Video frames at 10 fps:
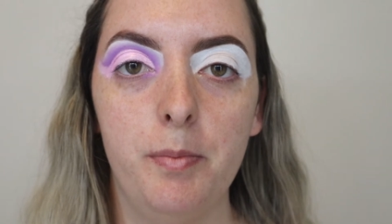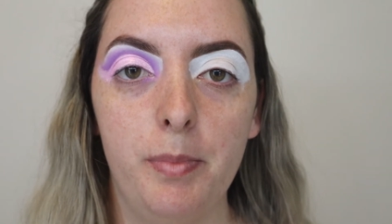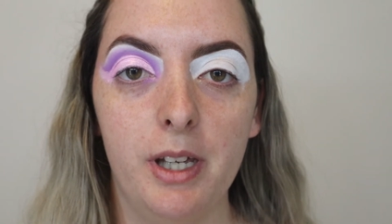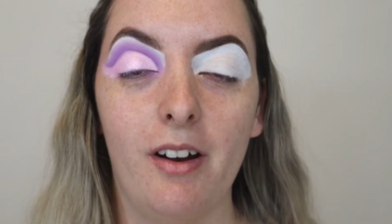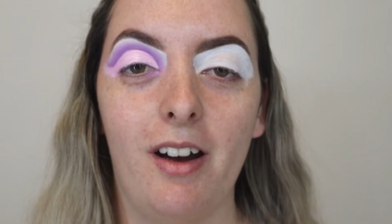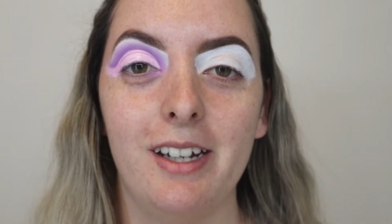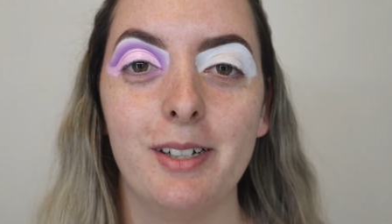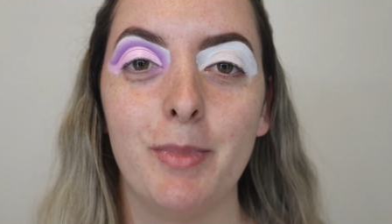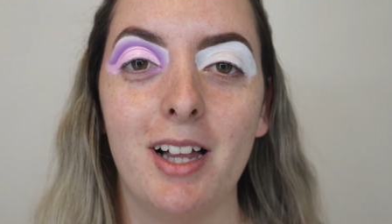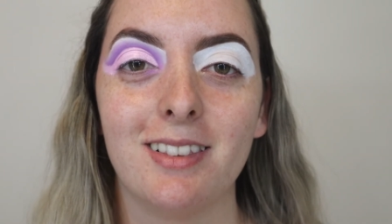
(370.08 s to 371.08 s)
but I
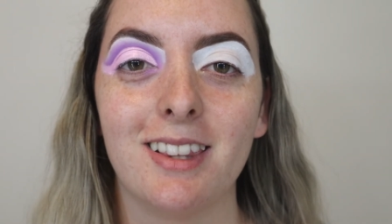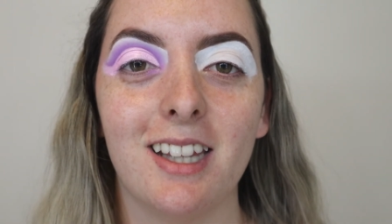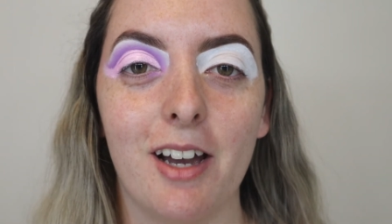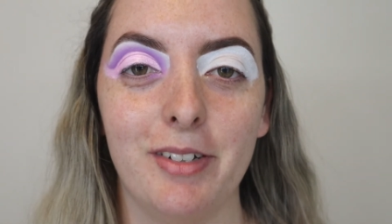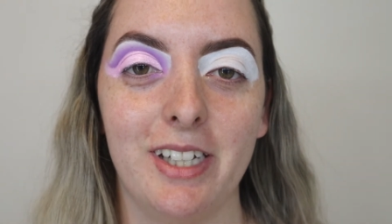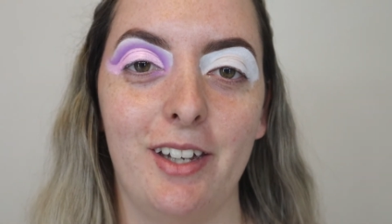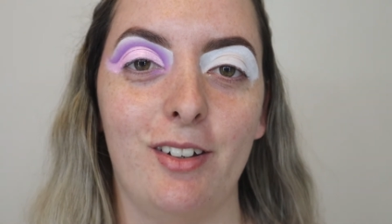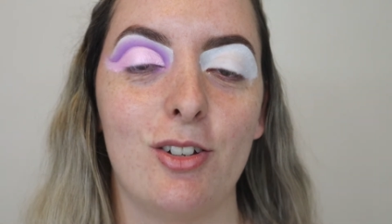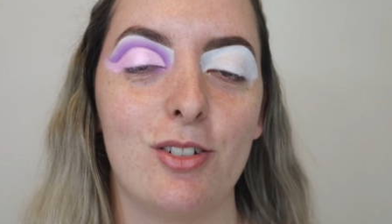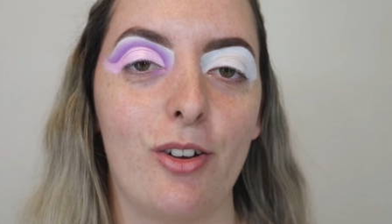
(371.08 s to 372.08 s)
am loving
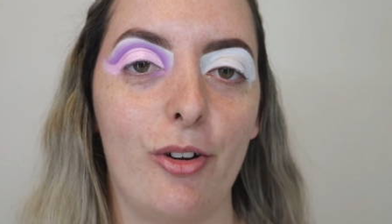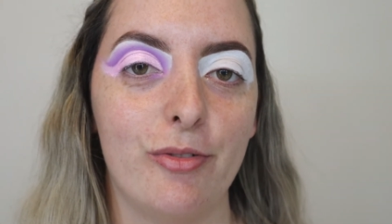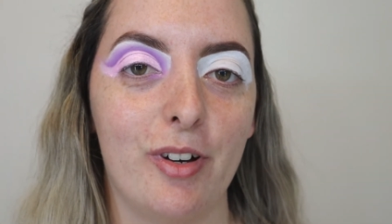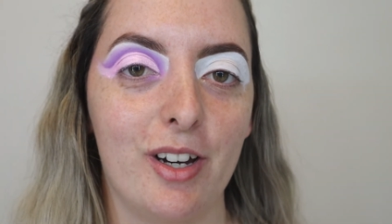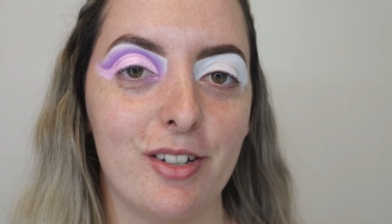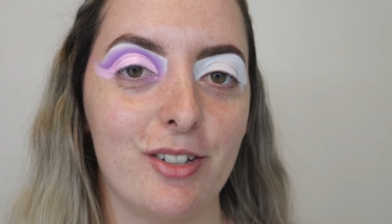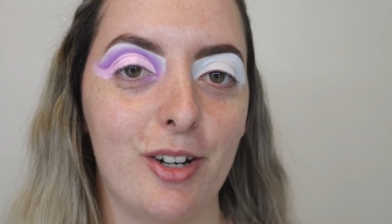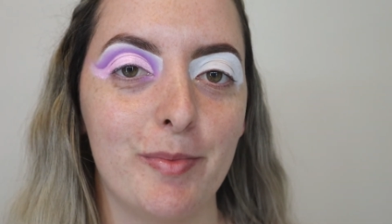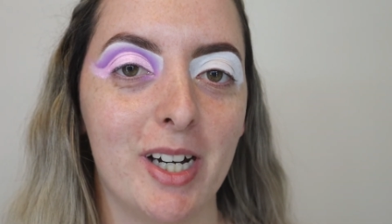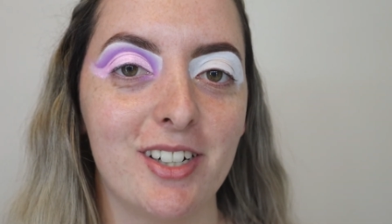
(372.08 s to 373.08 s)
it so far
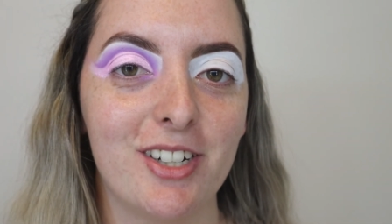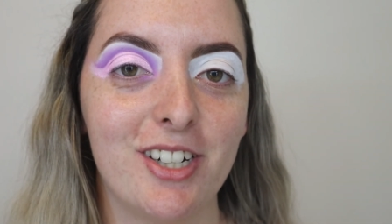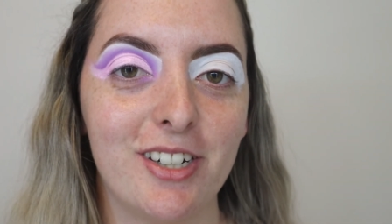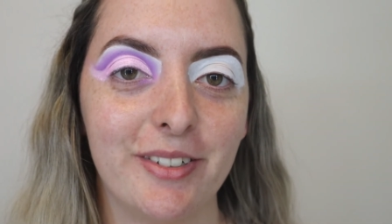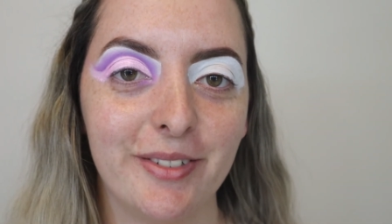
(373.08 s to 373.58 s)
so much.